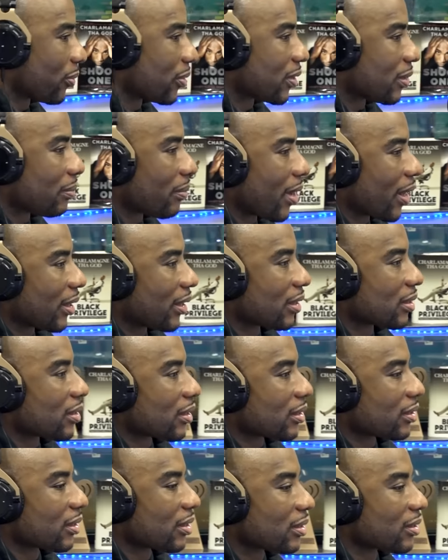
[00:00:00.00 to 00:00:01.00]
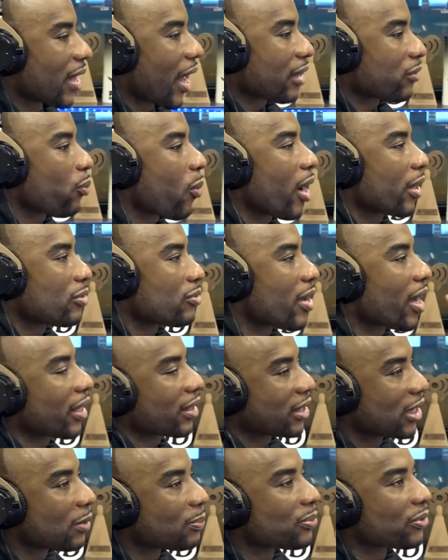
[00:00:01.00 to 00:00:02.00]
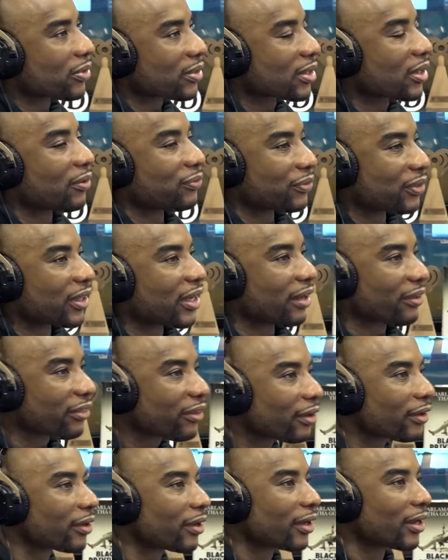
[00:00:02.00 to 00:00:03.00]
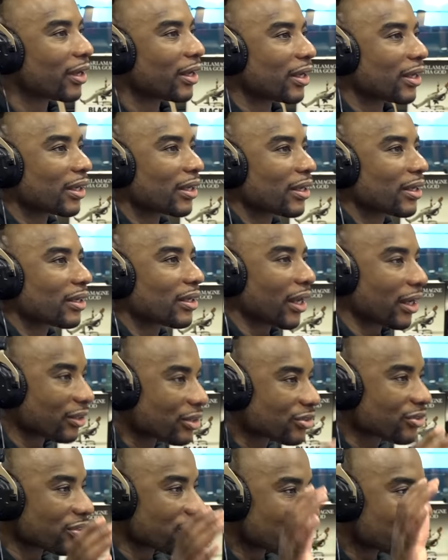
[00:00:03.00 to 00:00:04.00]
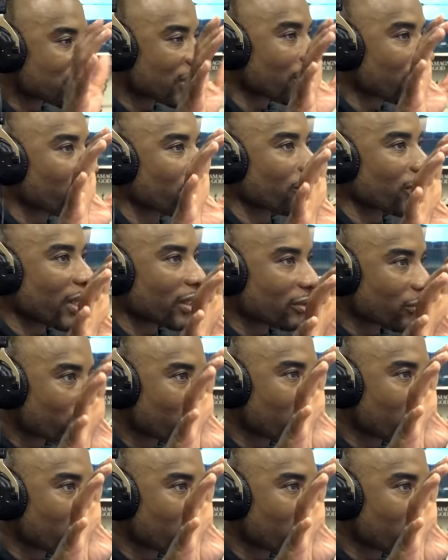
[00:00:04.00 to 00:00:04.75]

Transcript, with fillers: with somebody, that's why you got to keep yourself together. What you mean? Like, just in general, like the